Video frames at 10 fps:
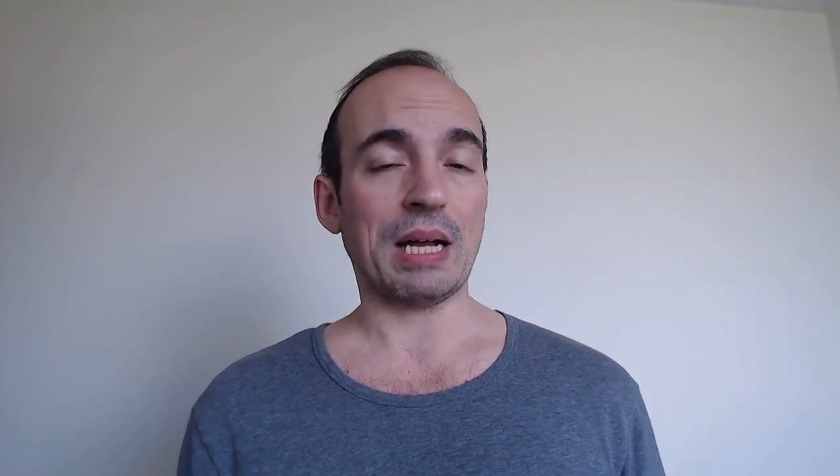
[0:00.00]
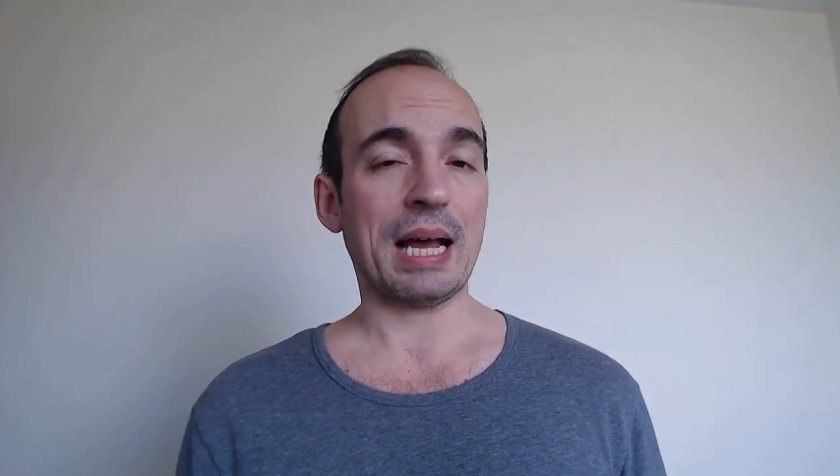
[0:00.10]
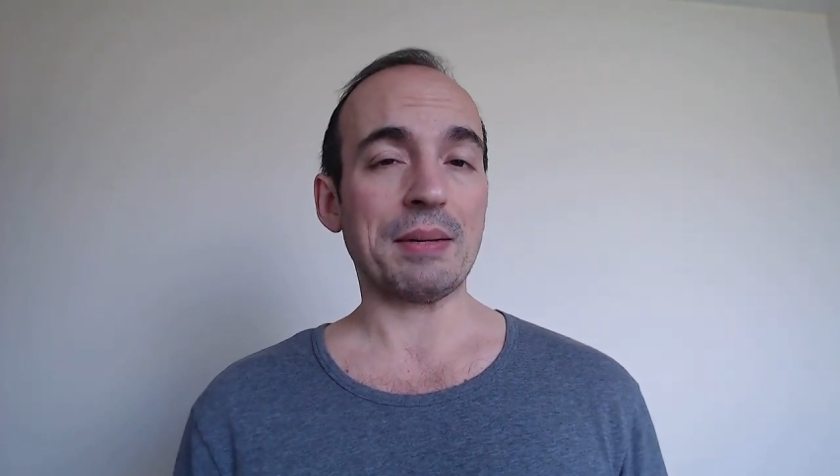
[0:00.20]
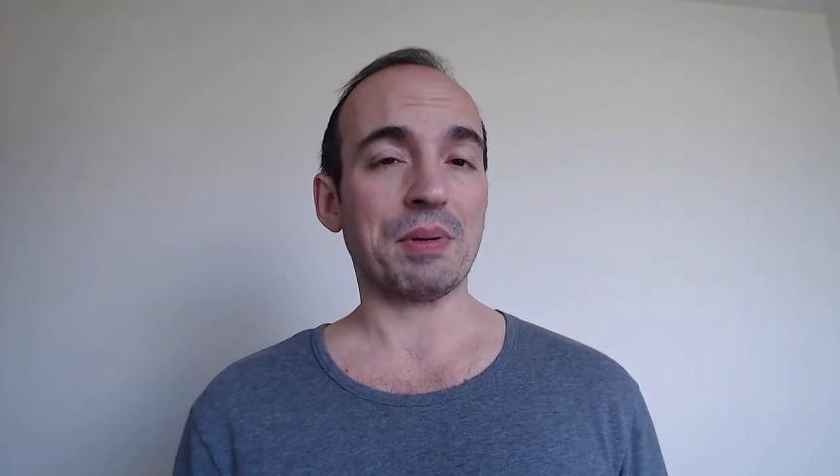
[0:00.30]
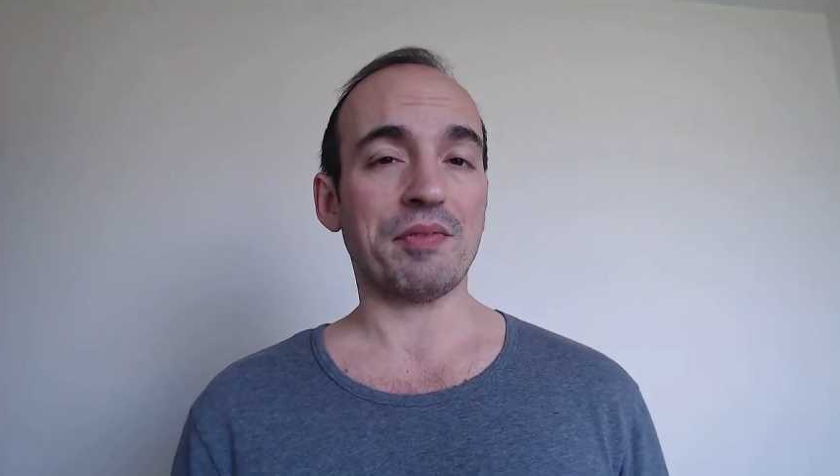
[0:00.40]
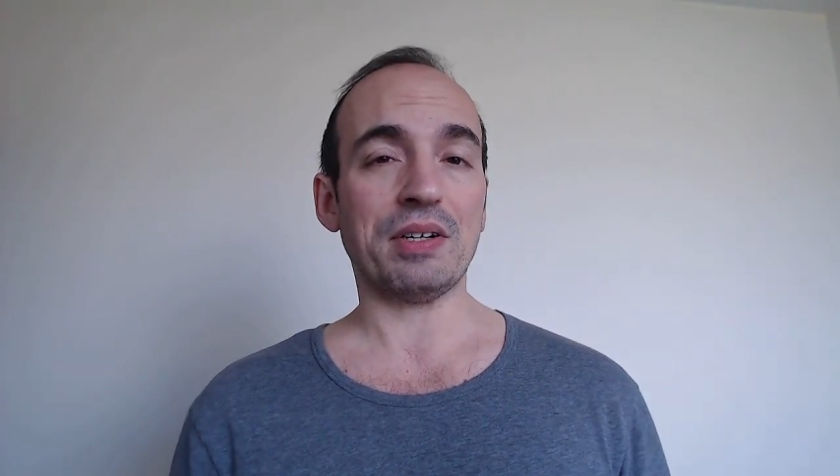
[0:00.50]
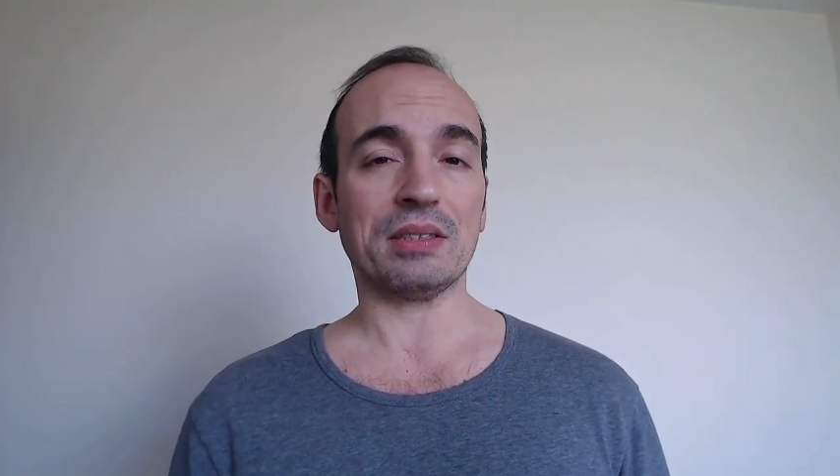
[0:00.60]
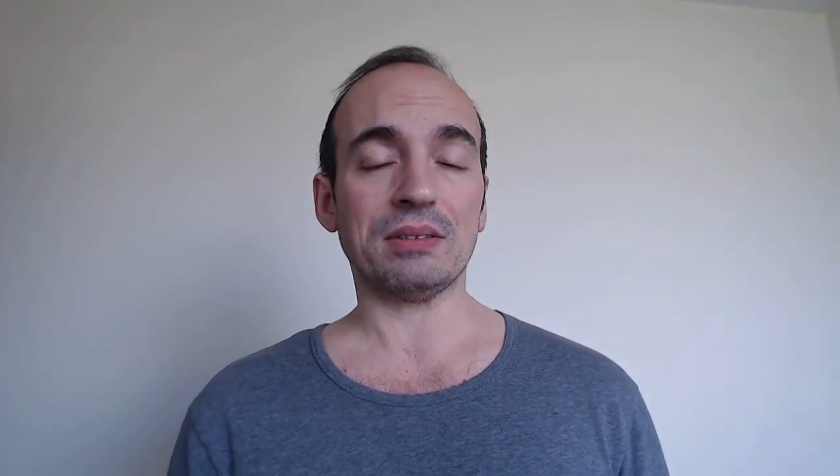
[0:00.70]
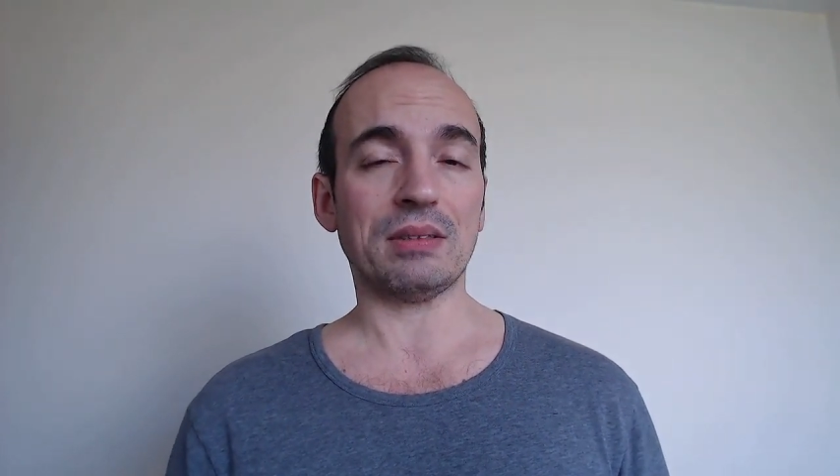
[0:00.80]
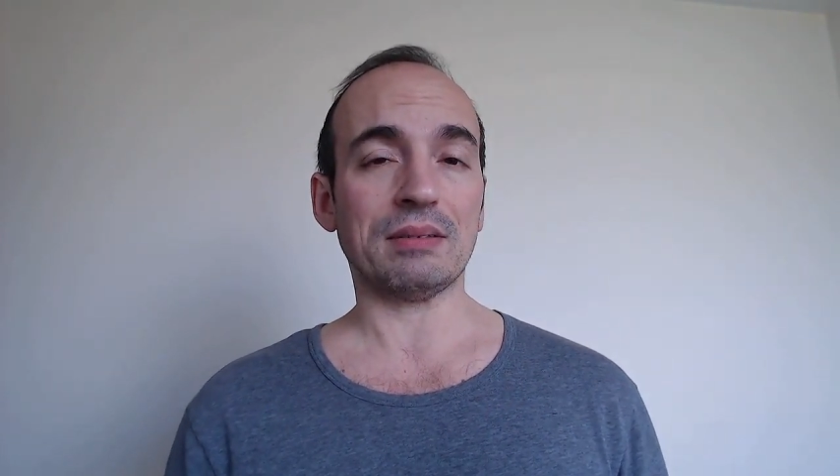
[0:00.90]
I prefer
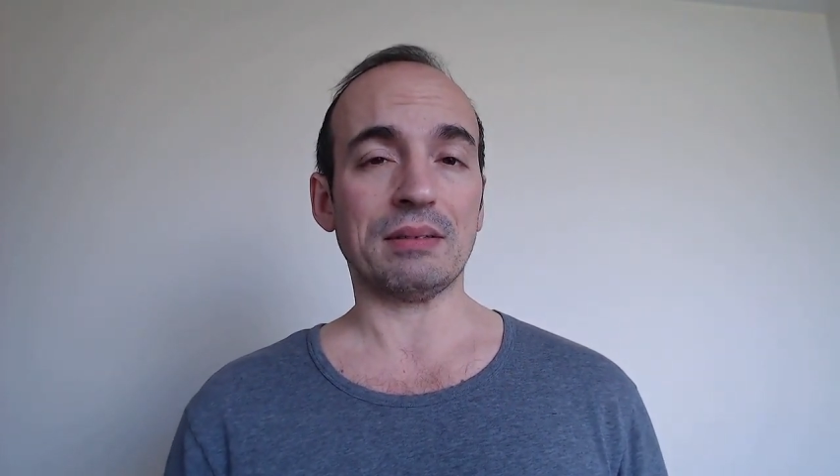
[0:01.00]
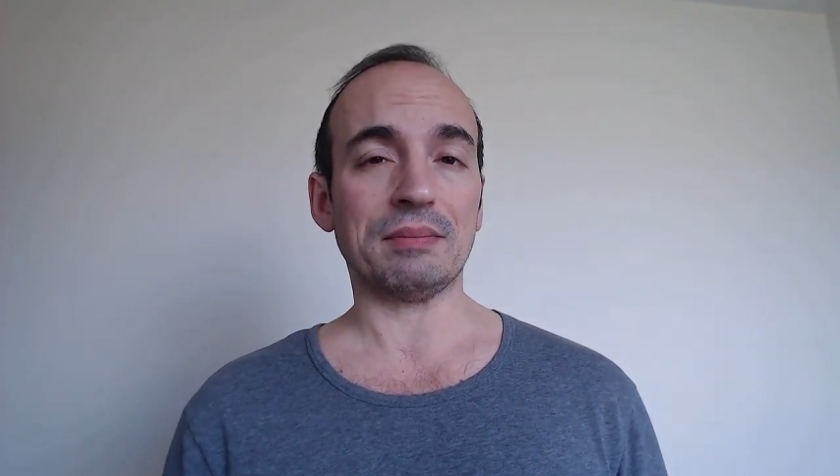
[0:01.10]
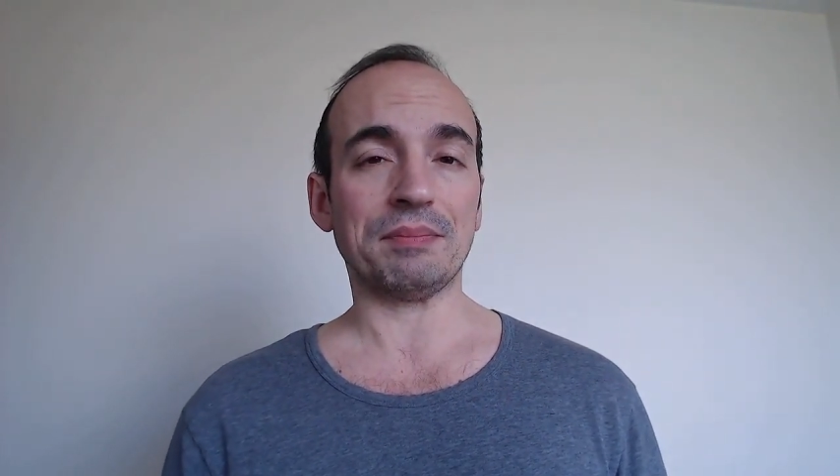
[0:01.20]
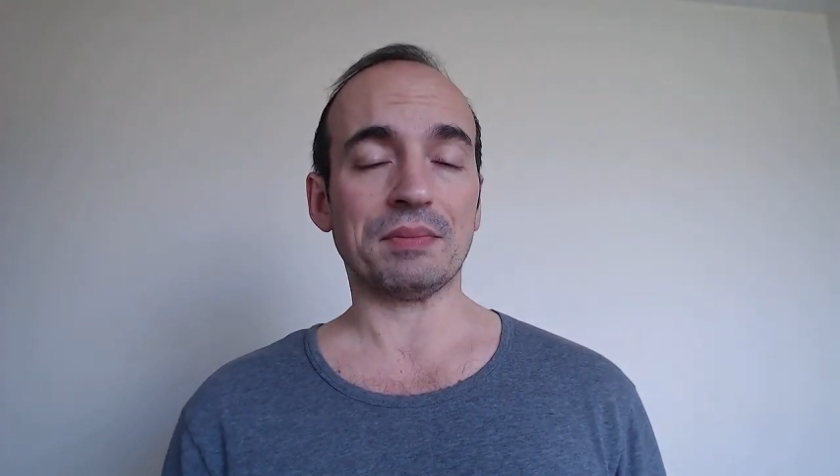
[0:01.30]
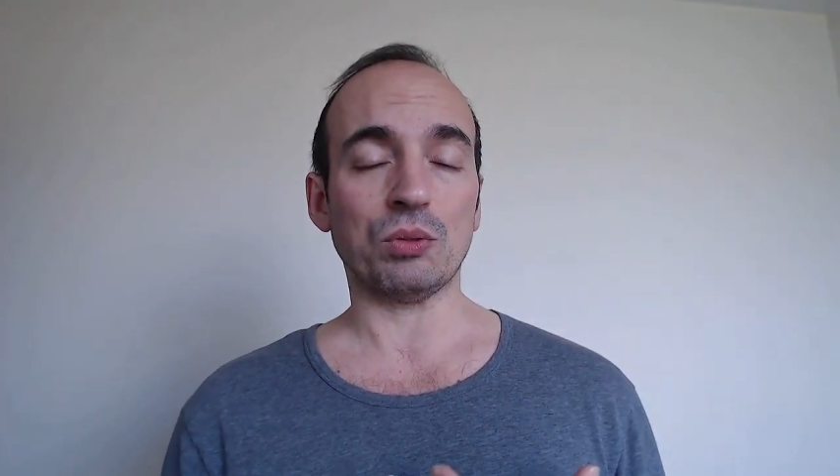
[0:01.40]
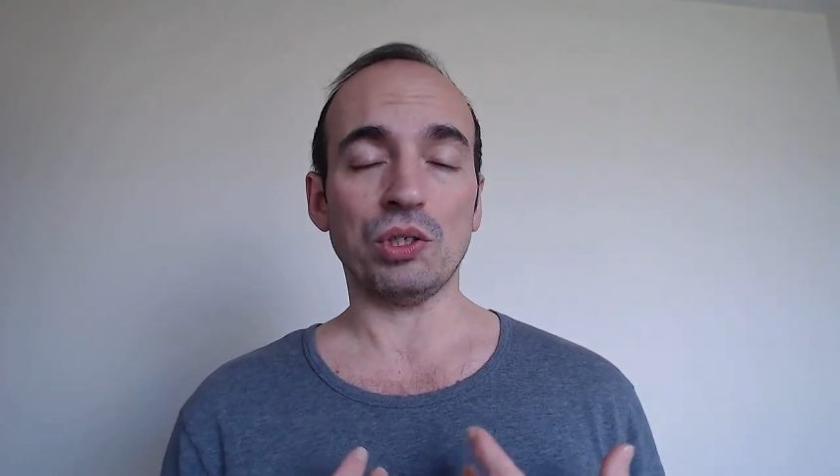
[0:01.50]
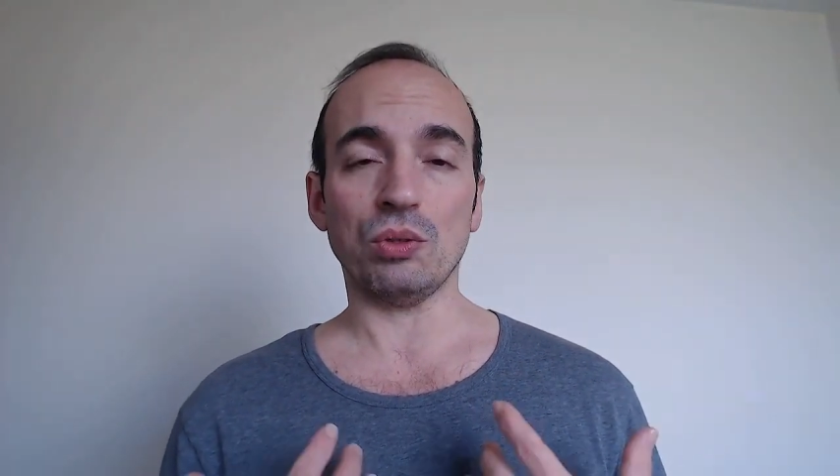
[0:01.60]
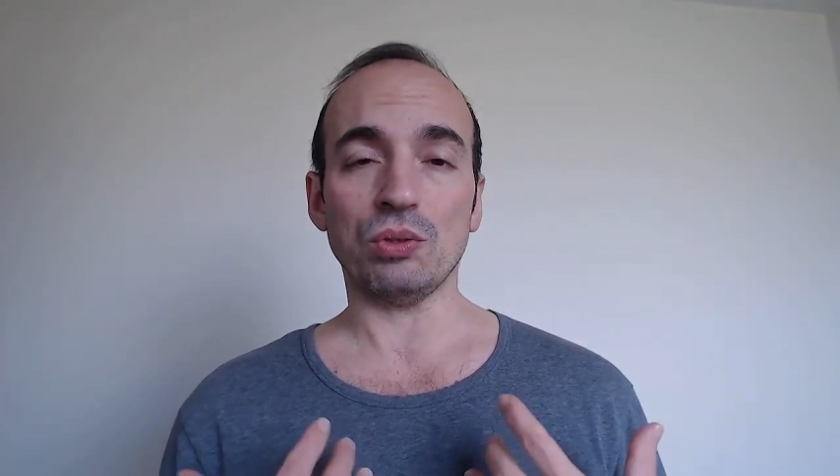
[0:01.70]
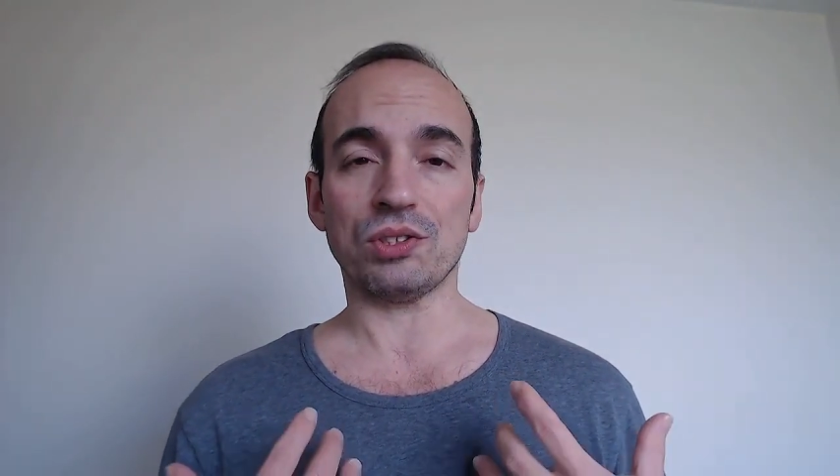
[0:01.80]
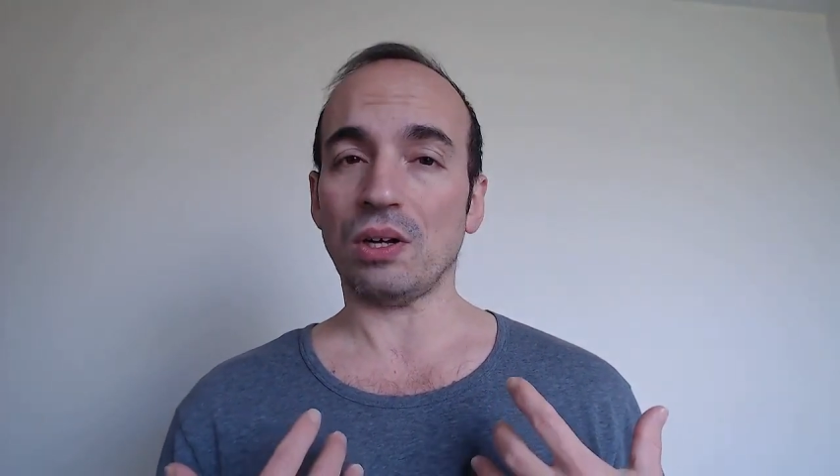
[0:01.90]
to
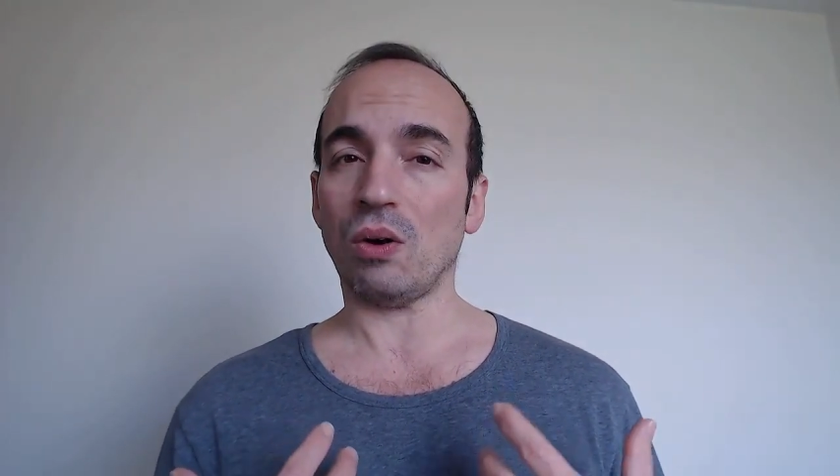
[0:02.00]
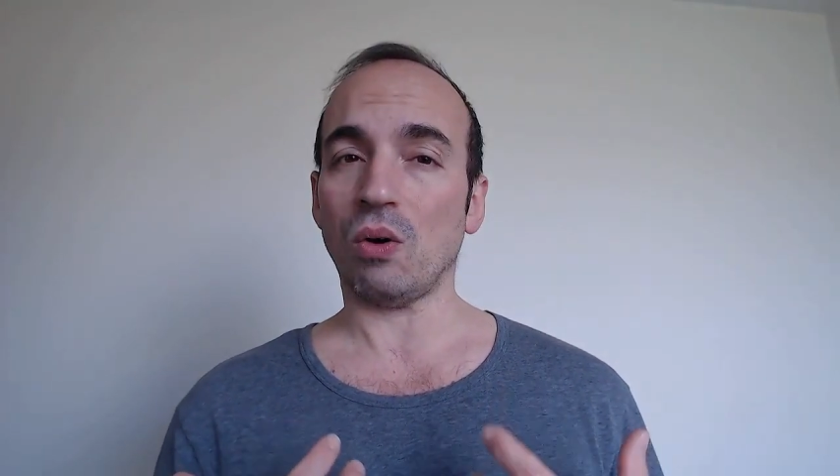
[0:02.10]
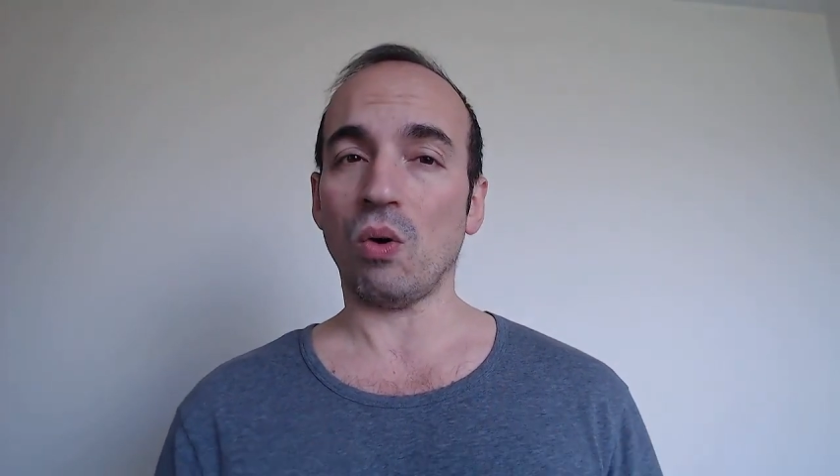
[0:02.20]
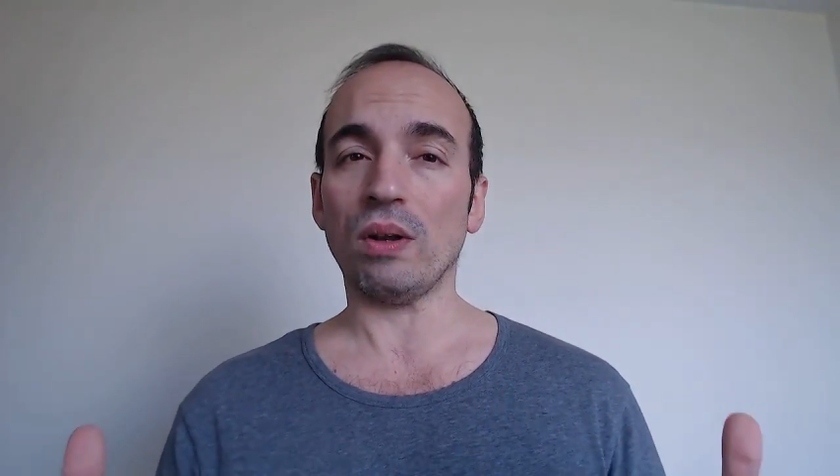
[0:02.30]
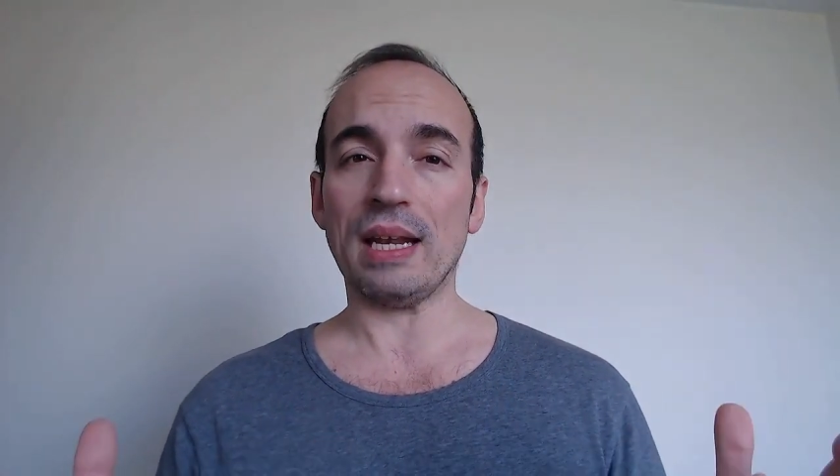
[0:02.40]
use whole